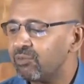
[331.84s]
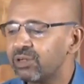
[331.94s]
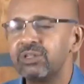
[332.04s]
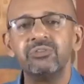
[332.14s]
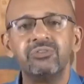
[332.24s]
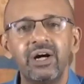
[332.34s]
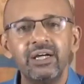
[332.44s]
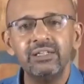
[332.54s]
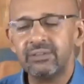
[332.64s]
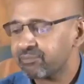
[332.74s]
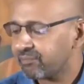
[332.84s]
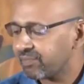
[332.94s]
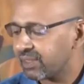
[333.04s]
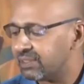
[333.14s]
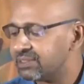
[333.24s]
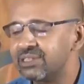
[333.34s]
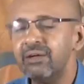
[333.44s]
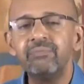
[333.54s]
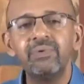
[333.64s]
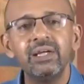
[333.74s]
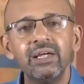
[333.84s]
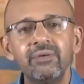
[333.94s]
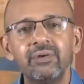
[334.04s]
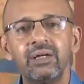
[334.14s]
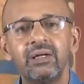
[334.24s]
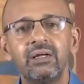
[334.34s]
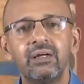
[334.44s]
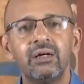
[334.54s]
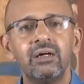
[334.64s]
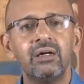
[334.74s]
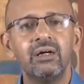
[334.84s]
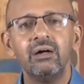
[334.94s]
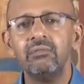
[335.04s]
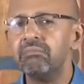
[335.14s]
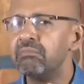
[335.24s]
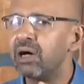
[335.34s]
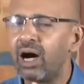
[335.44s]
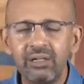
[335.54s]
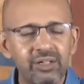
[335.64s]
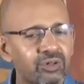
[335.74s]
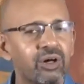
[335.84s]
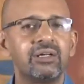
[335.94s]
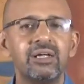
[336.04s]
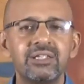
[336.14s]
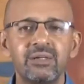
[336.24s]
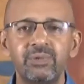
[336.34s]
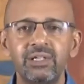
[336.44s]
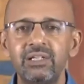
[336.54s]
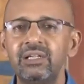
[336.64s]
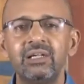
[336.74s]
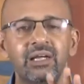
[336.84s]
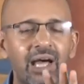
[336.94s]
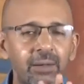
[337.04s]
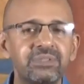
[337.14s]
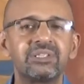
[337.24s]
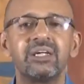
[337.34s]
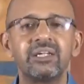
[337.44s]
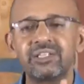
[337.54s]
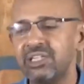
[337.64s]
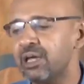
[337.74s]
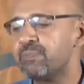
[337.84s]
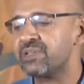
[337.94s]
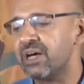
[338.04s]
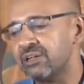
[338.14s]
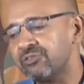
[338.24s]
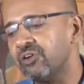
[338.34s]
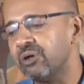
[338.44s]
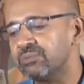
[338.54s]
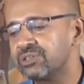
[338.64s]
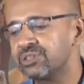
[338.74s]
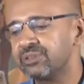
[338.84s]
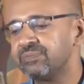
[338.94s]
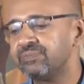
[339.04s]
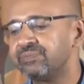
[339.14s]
what you find is simply unrecognizable abstract shapes and forms.